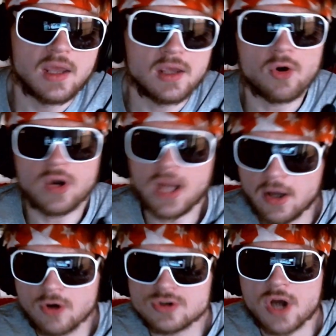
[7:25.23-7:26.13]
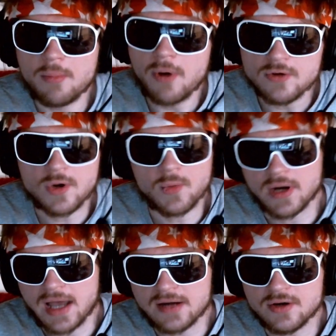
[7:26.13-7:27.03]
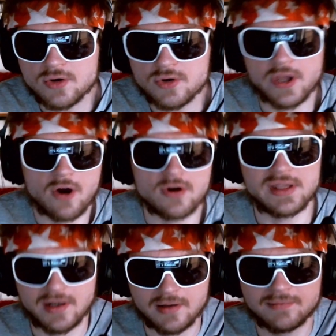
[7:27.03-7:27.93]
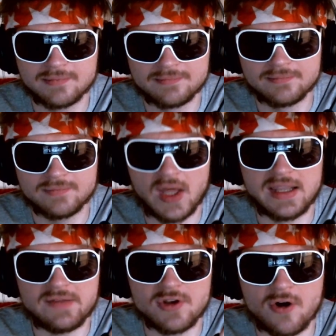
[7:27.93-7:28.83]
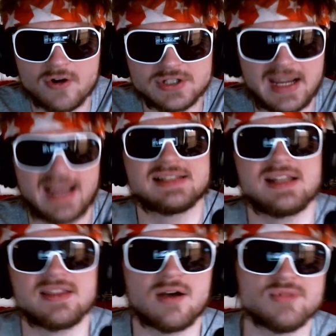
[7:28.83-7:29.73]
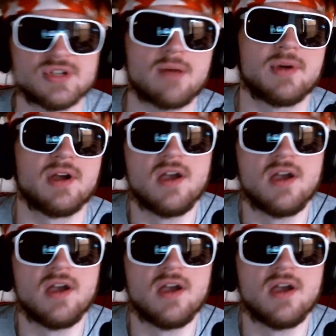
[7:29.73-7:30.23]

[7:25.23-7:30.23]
Or like, oh, Jean Paul, don't worry, I don't know who they are either. Now I give you the Orange Cassidy thumbs up.